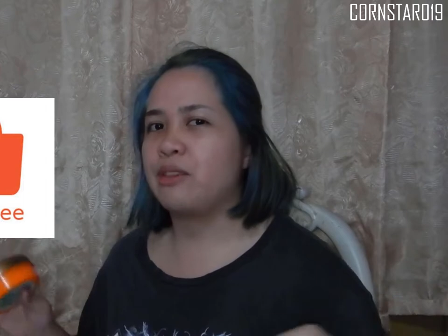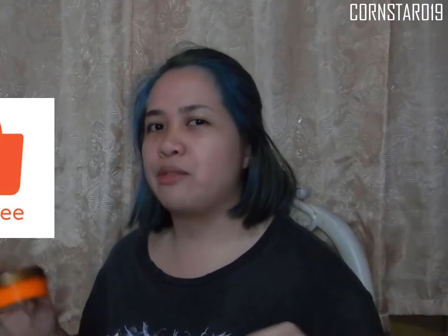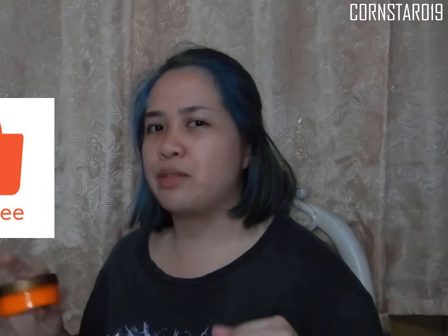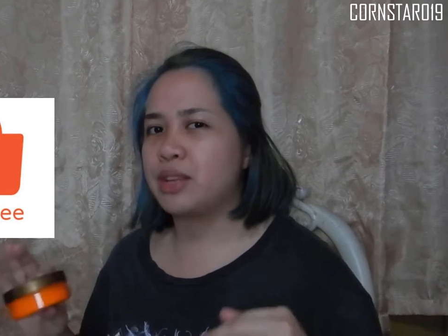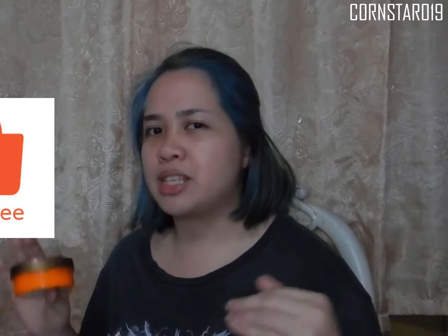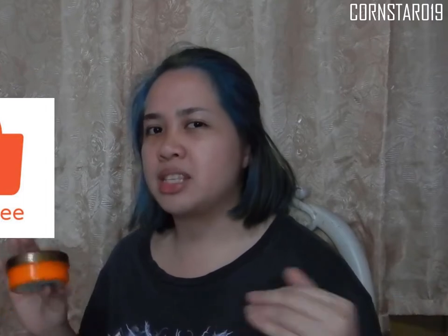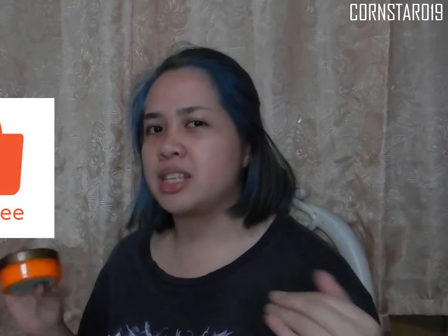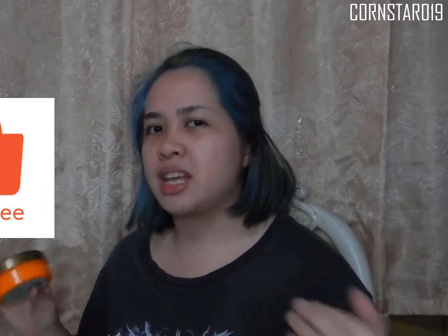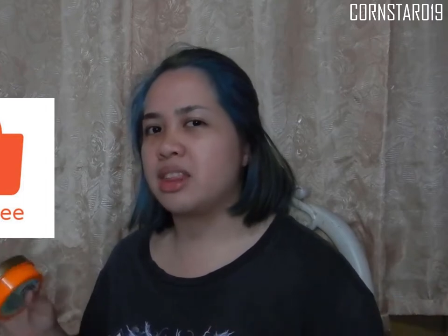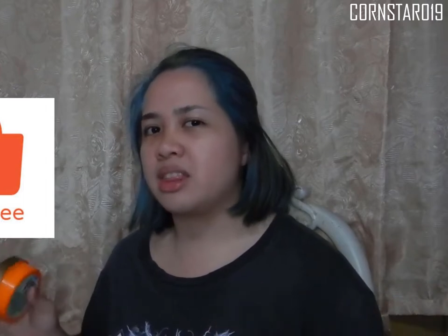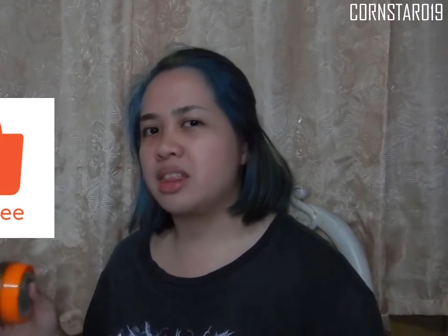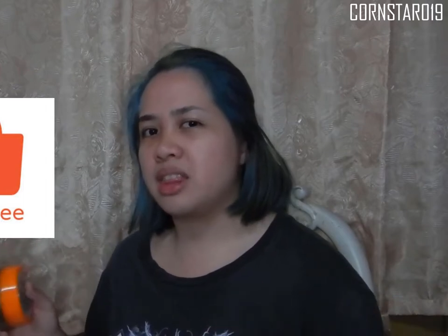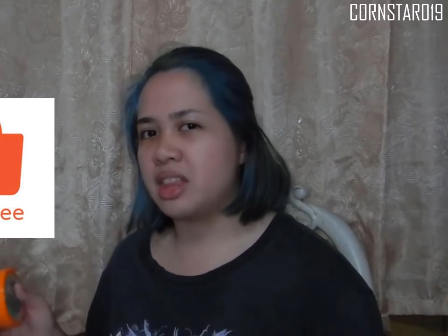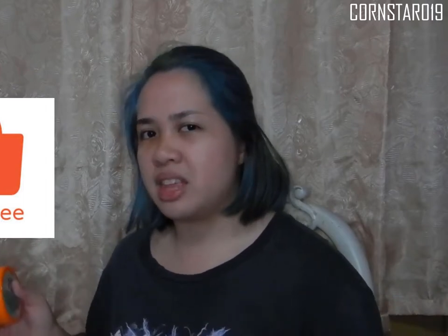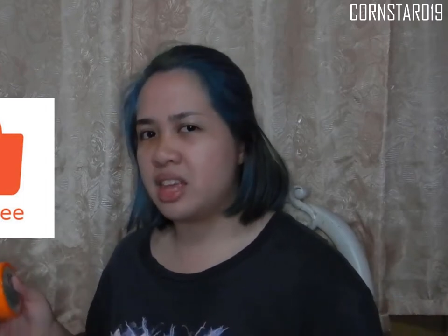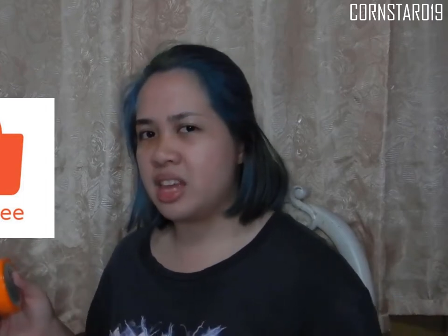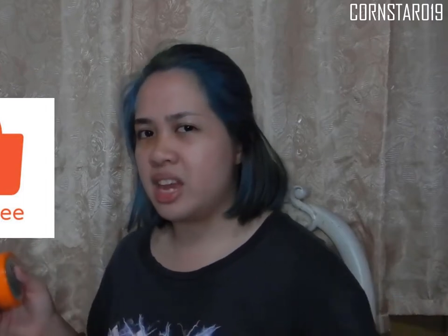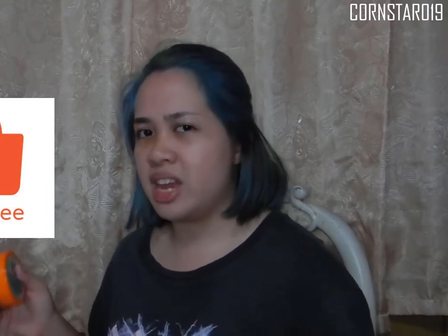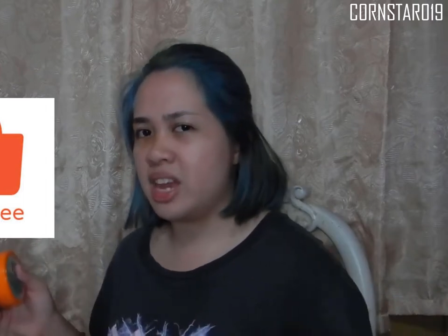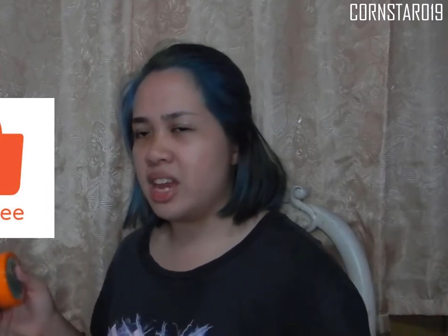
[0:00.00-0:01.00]
if it's not
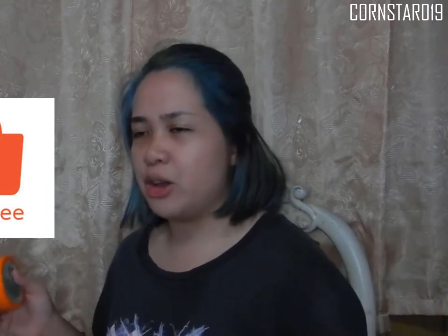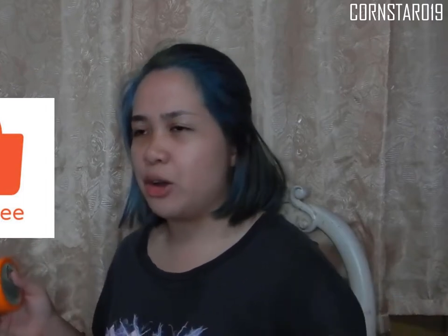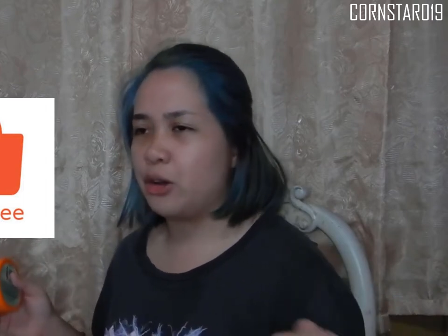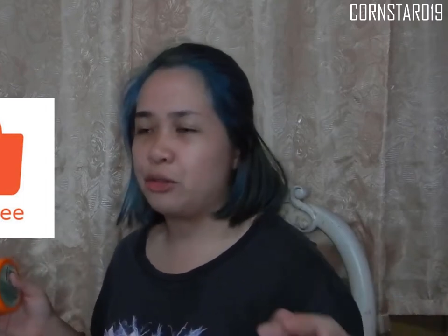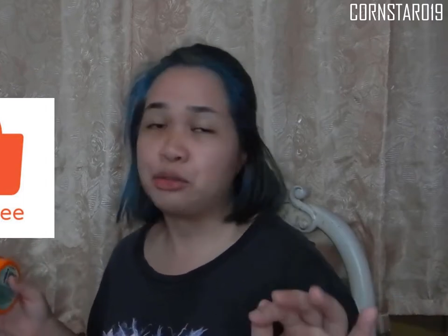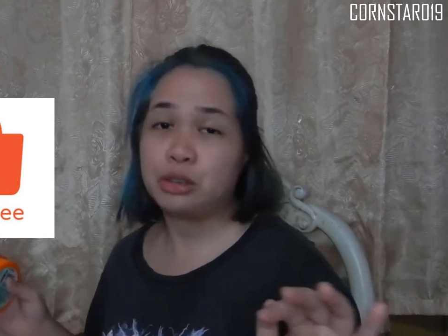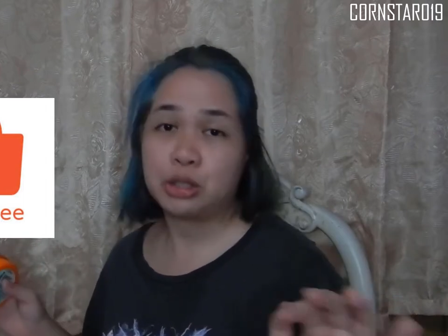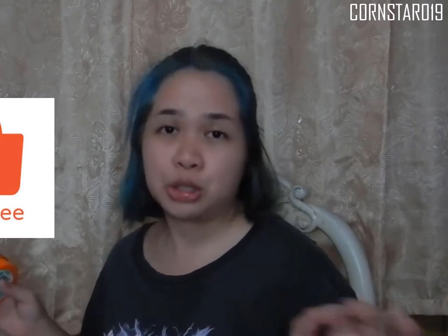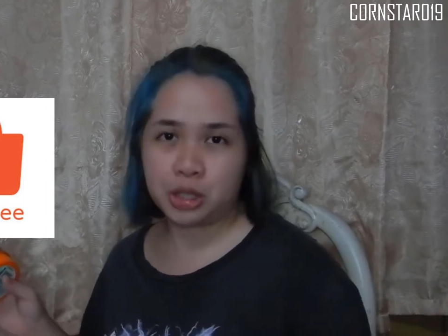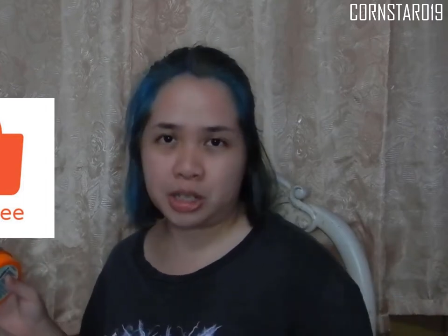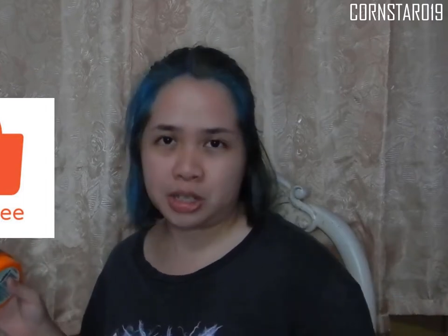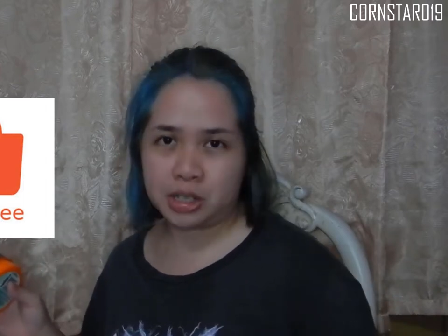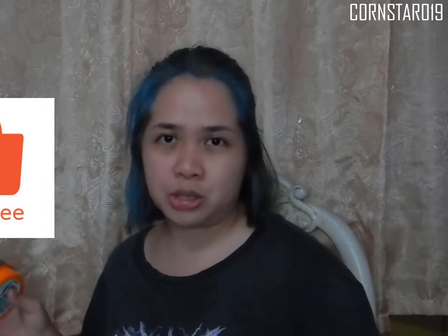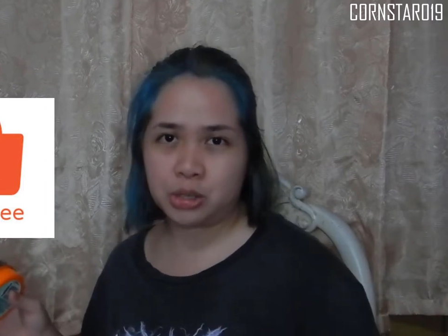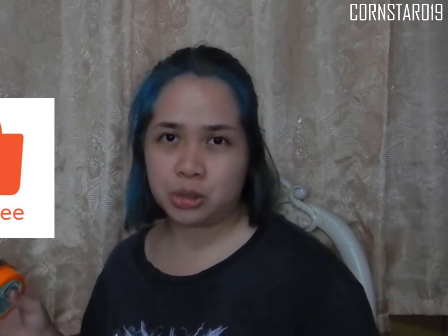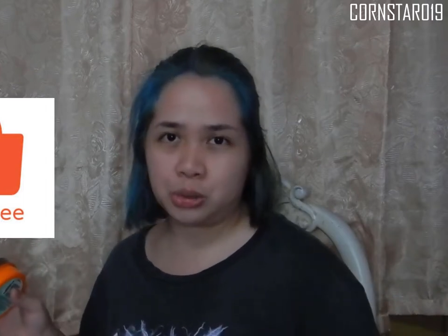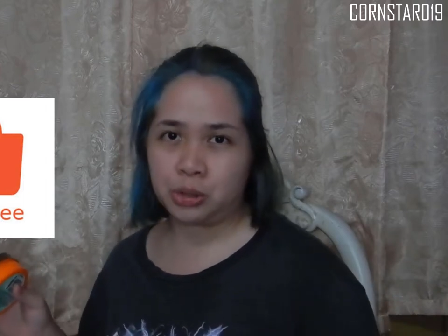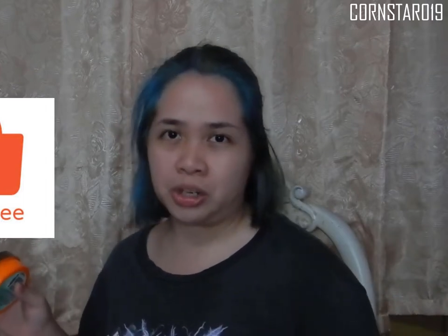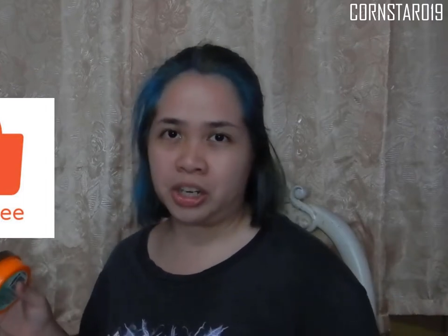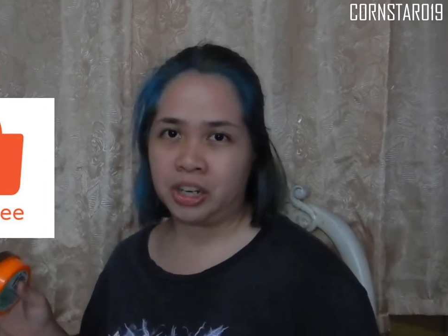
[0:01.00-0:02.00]
the official
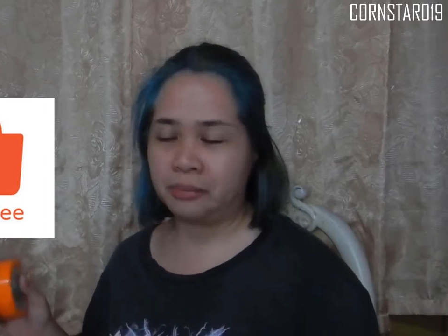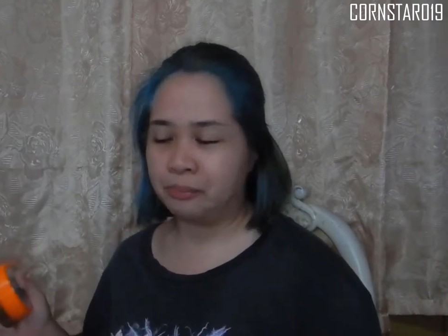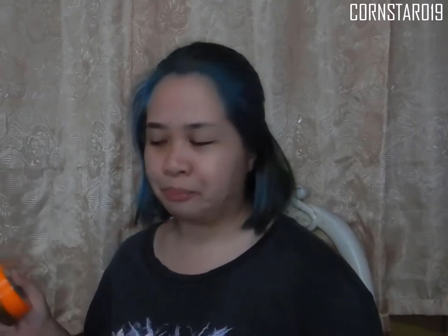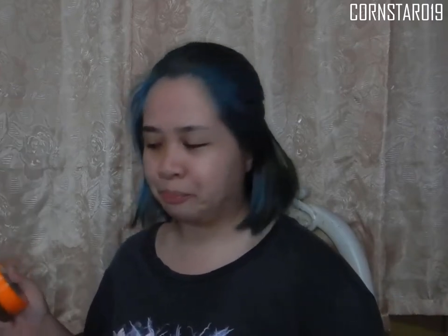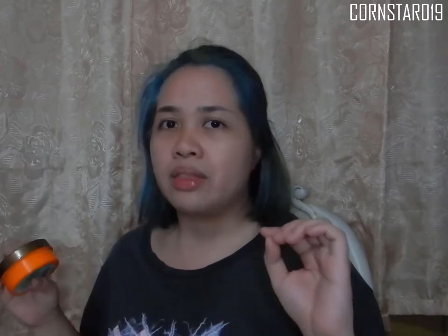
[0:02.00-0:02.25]
store.